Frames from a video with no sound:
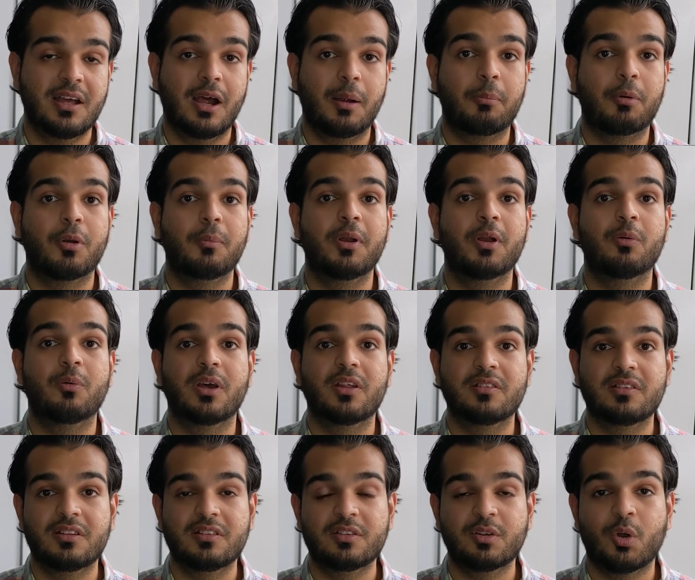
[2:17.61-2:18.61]
a permanent
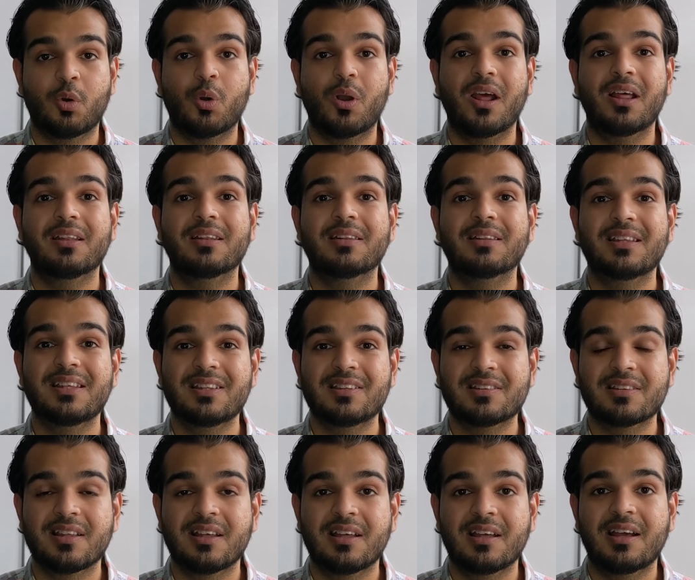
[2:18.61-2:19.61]
resident, or at
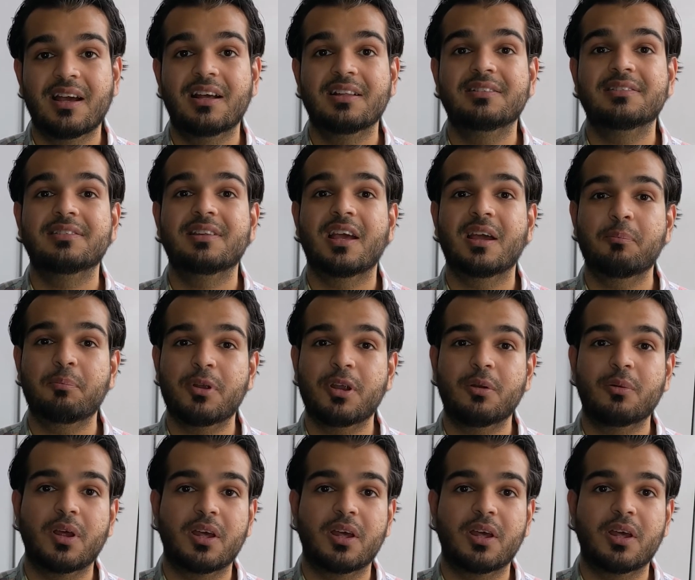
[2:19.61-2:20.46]
least a temporary